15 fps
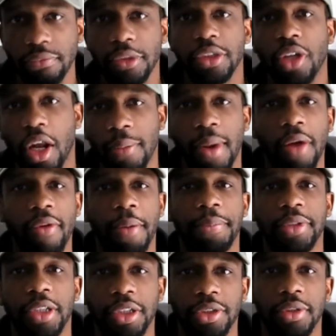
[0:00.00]
It's all about
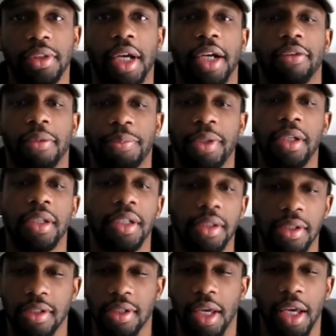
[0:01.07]
repetition, like repeating
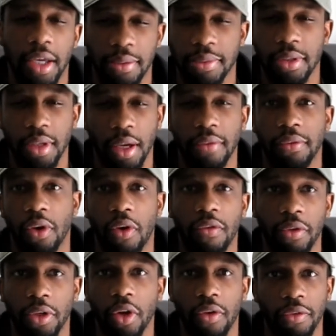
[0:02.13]
the same stuff
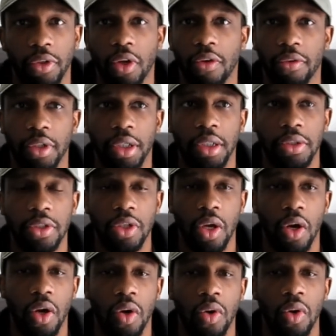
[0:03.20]
over and over and over again.
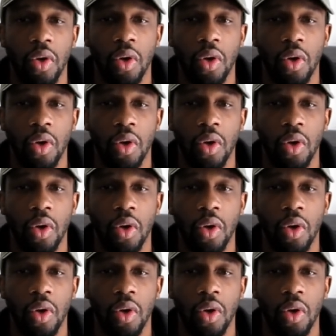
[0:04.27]
So